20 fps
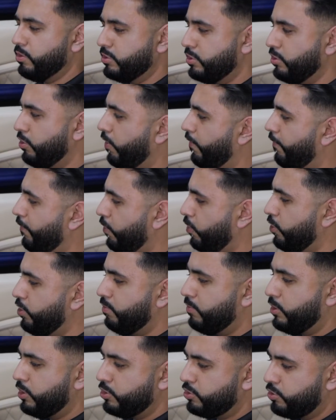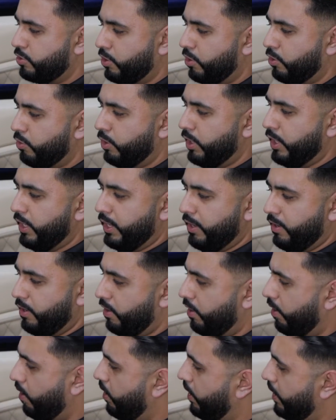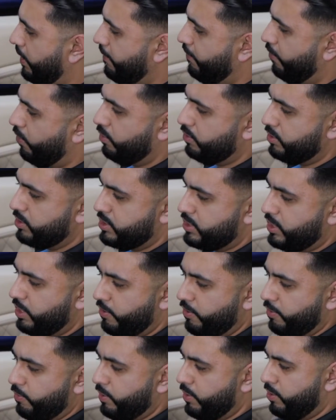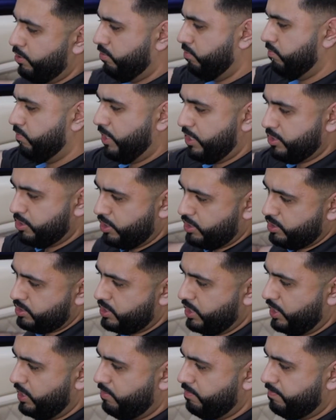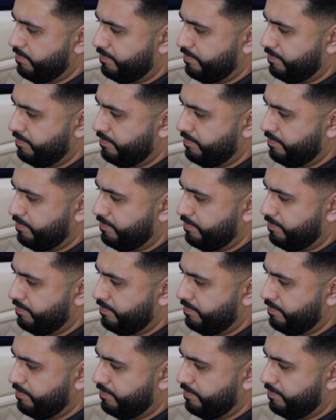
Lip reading: So you've got volume control live on the steering wheel, as you can see.